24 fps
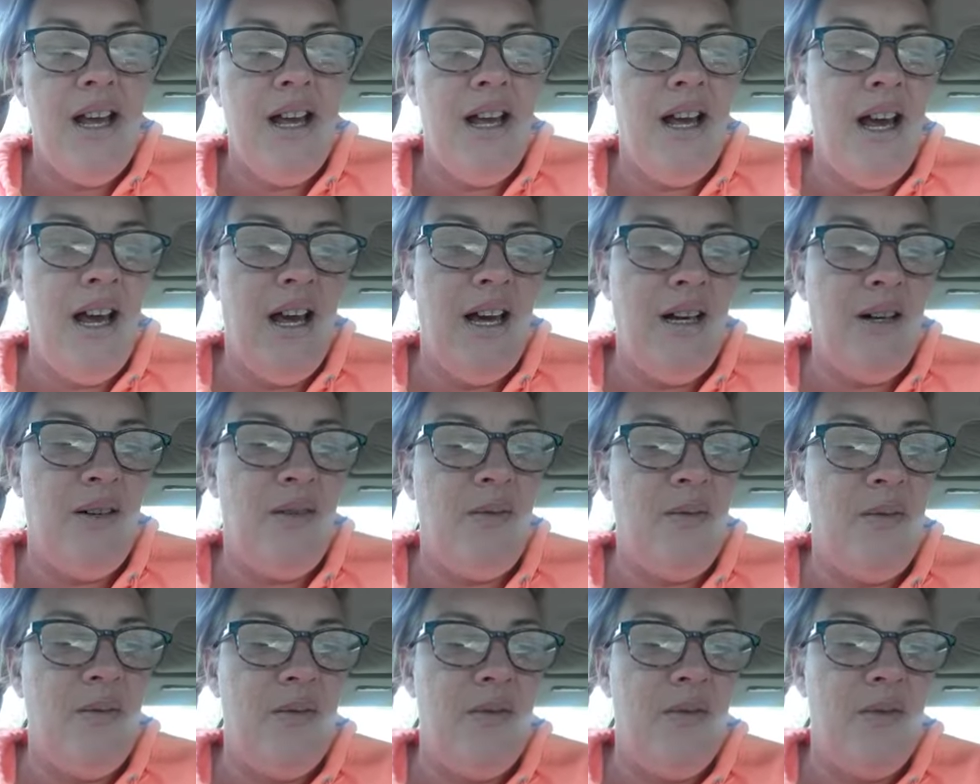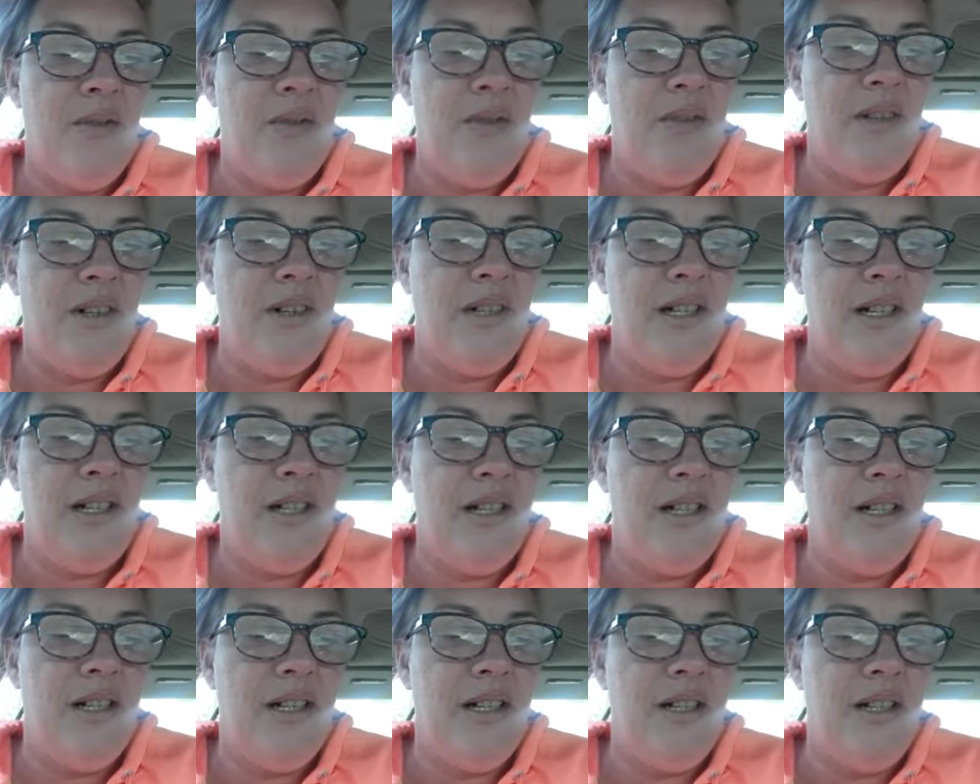Um,
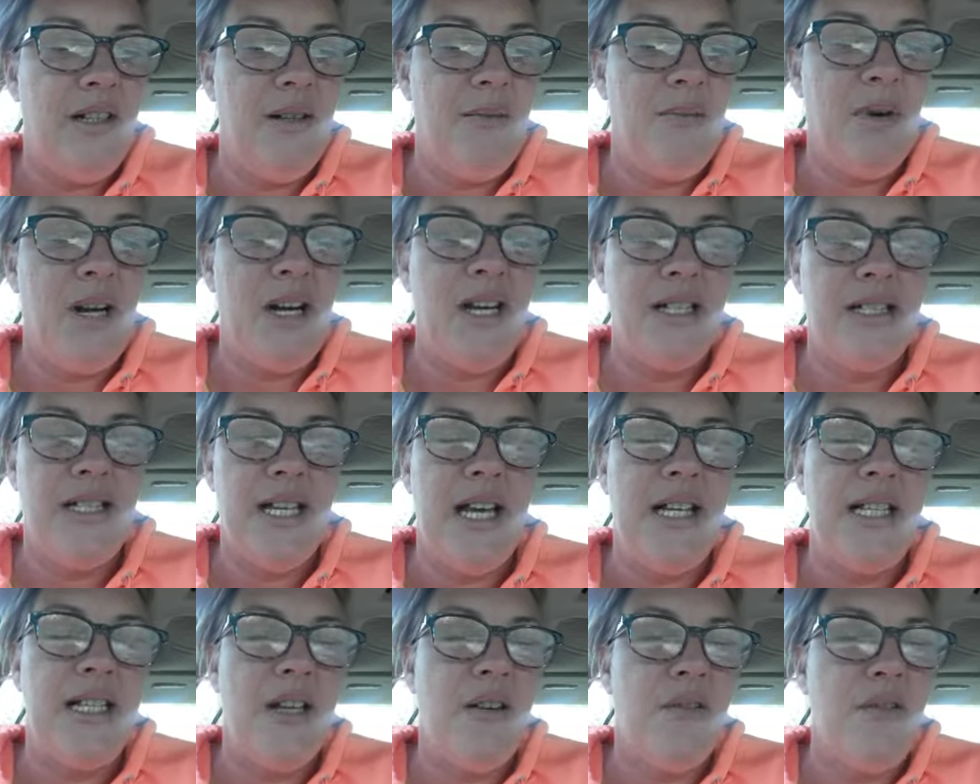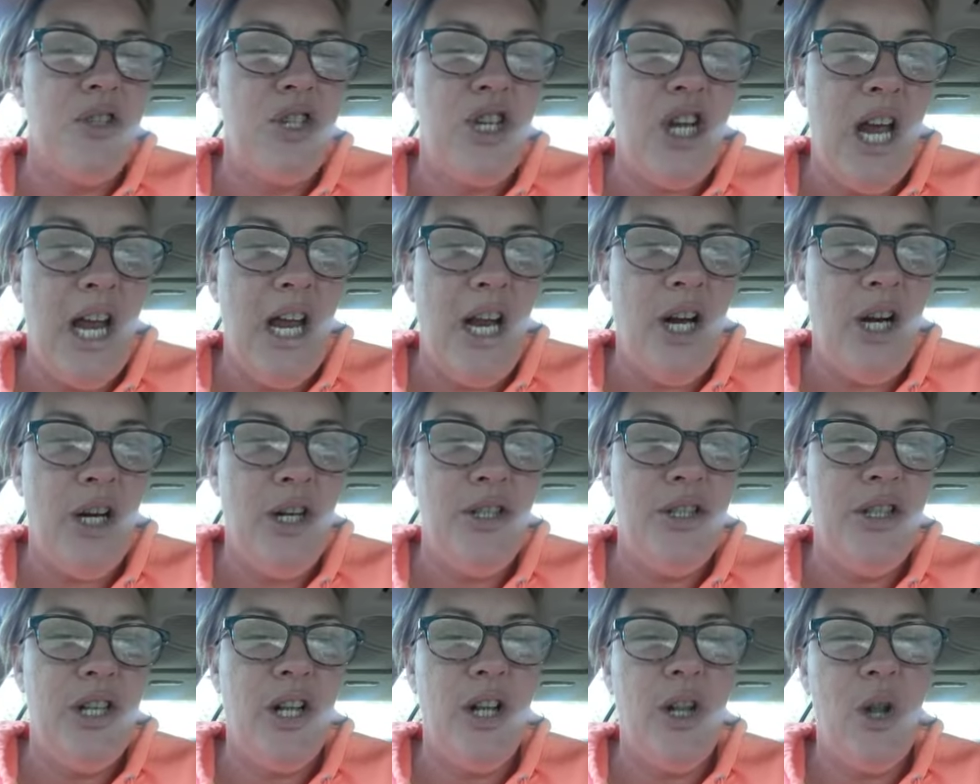because as I've
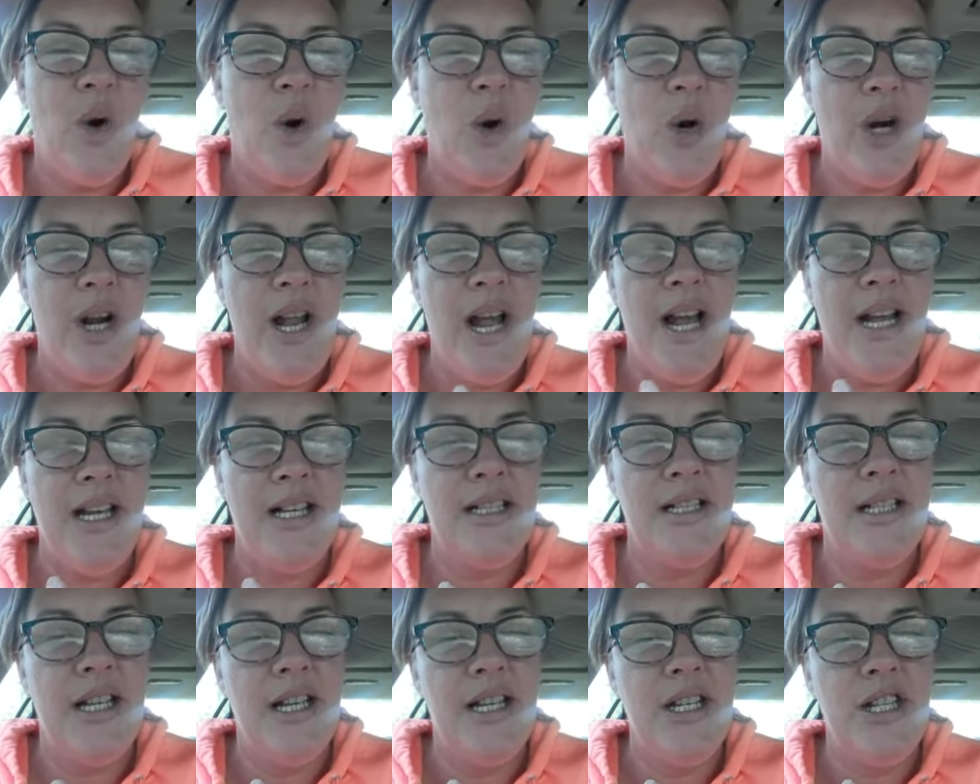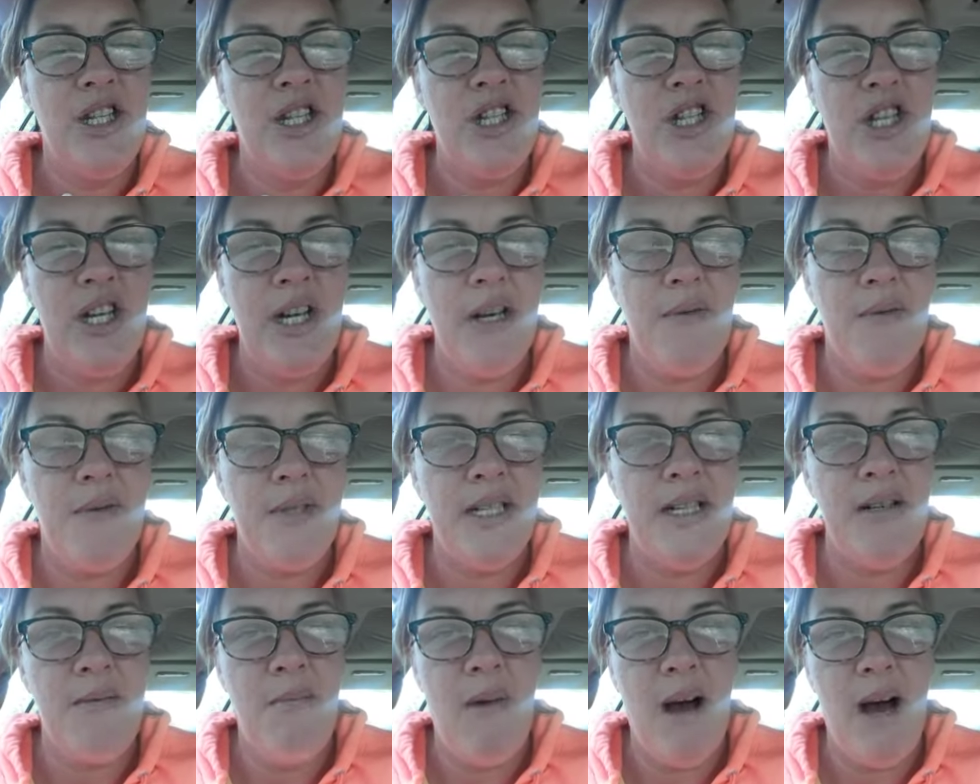shared, the Lord has
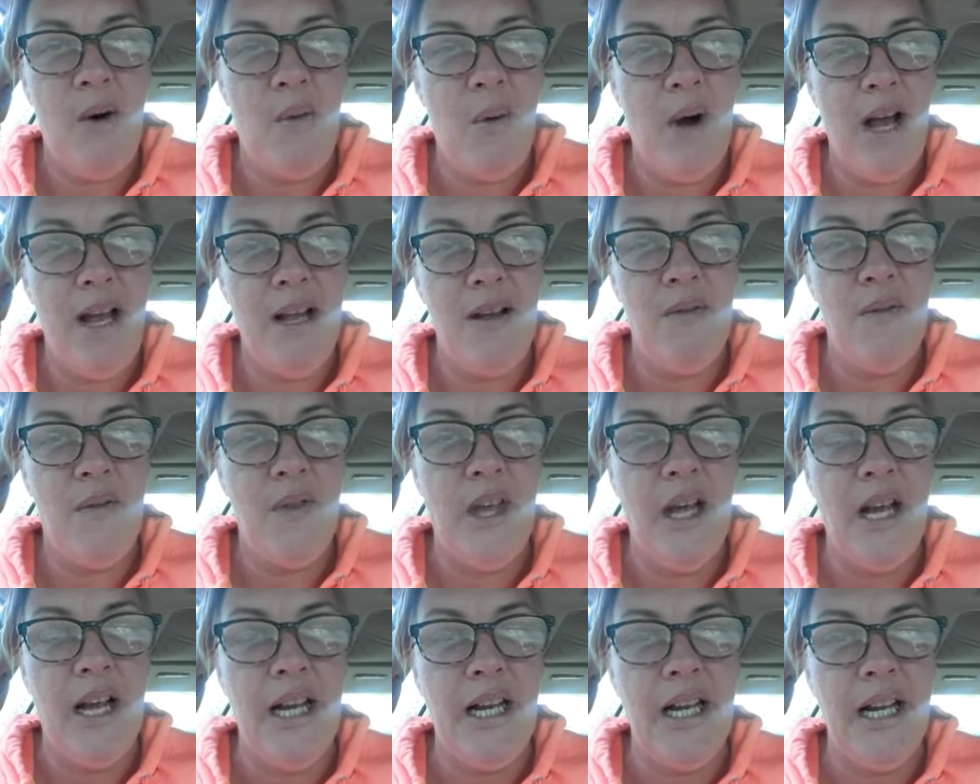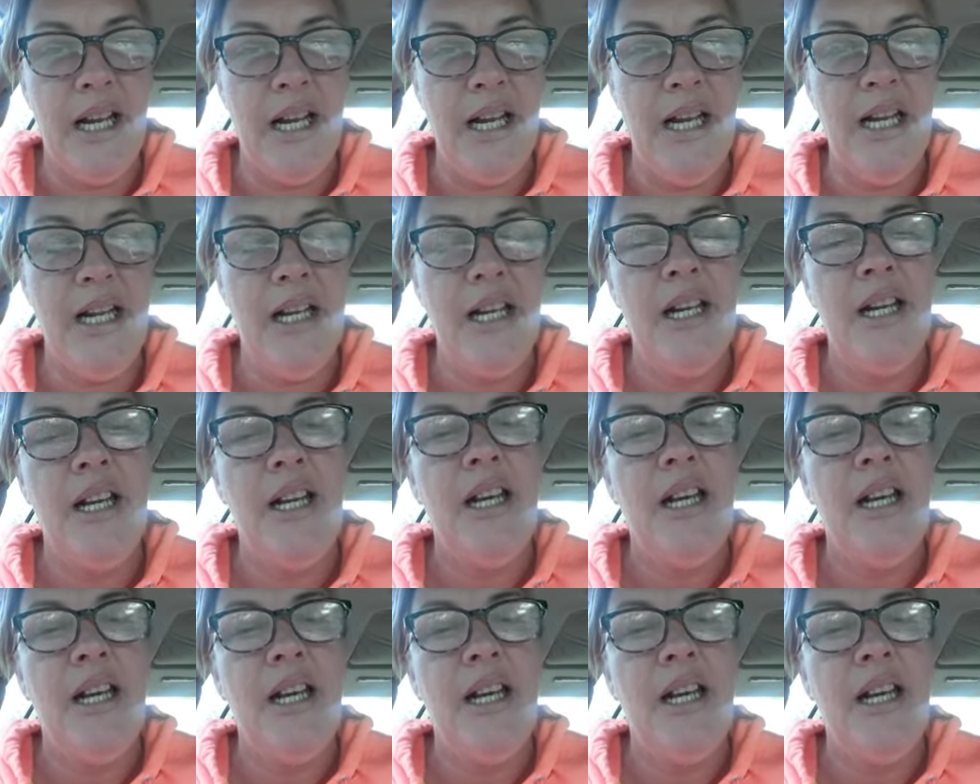shifted my way of thinking.